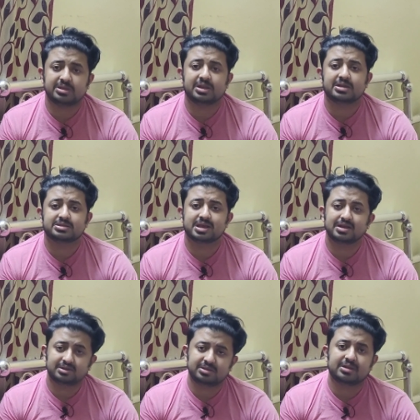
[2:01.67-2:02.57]
engineers
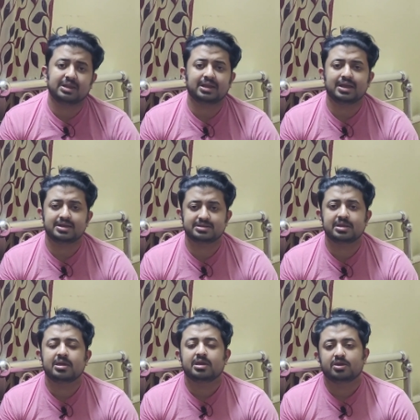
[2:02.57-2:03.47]
and the deck cadets
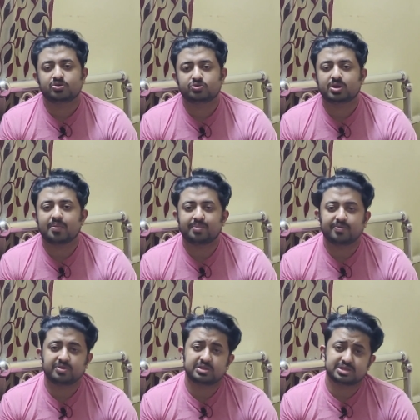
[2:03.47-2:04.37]
used to
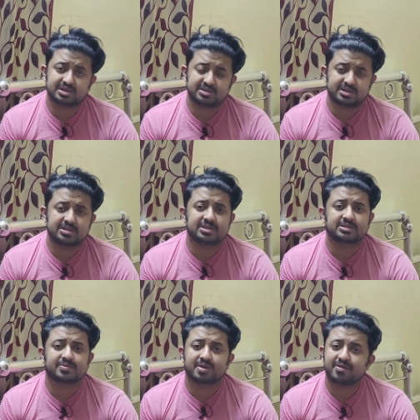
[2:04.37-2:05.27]
appear for the Synergy
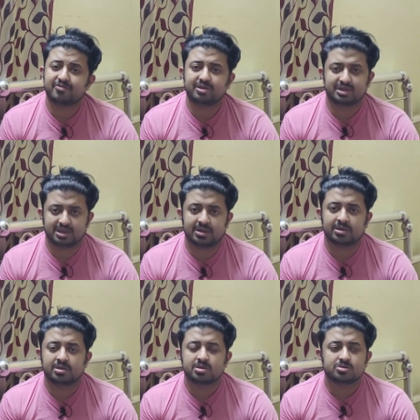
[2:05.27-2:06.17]
exam every
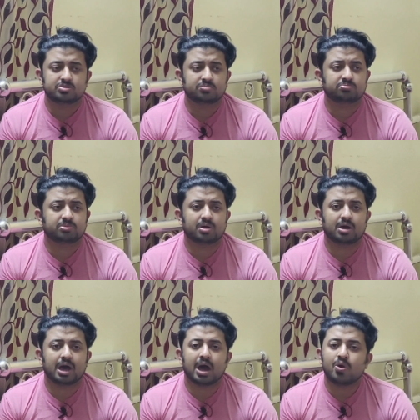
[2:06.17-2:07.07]
year. So
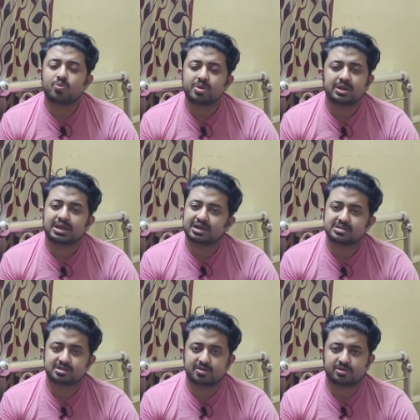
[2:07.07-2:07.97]
how many
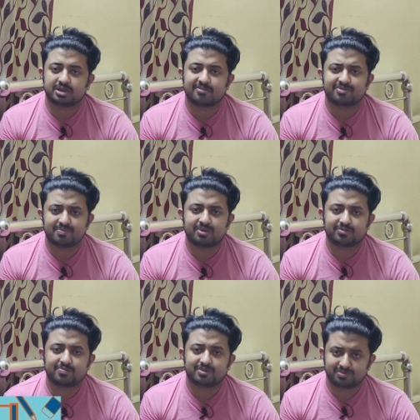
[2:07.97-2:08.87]
cadets they will take? 50
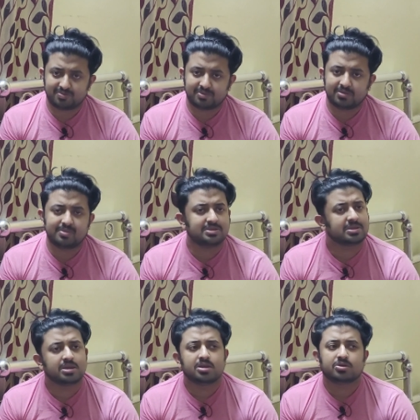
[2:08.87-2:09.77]

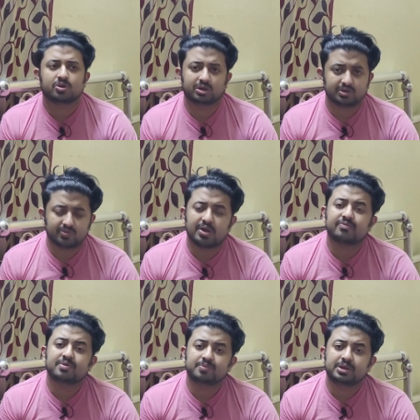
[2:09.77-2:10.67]
means total
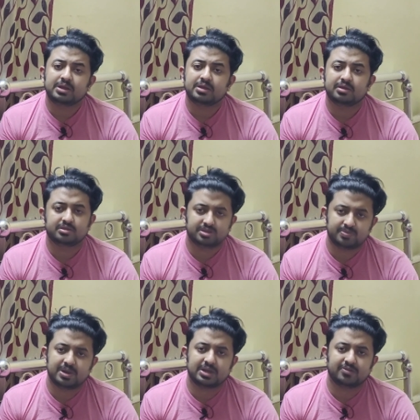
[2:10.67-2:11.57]
150,
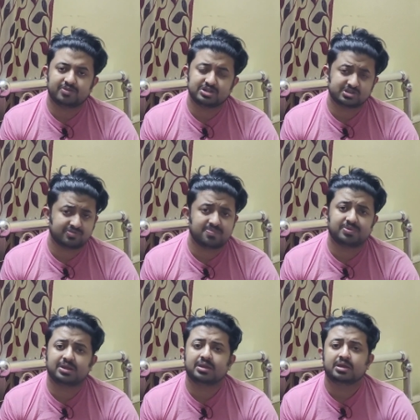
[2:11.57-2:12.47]
GP rating fresher
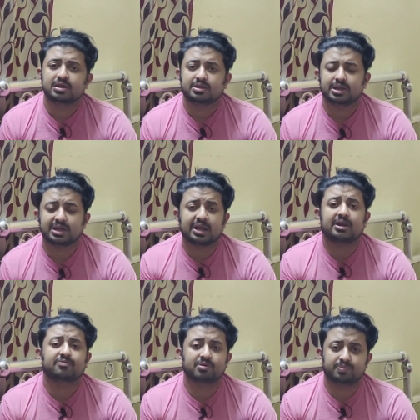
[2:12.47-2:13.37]
50, deck
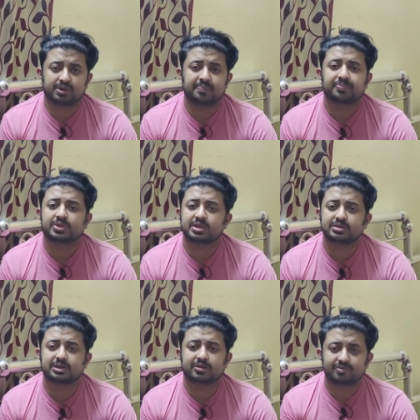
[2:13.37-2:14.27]
cadet 50,
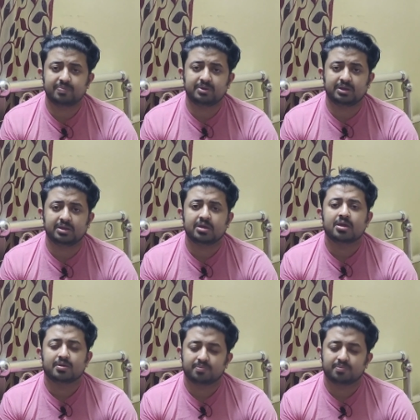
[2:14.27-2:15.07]
engineer 50.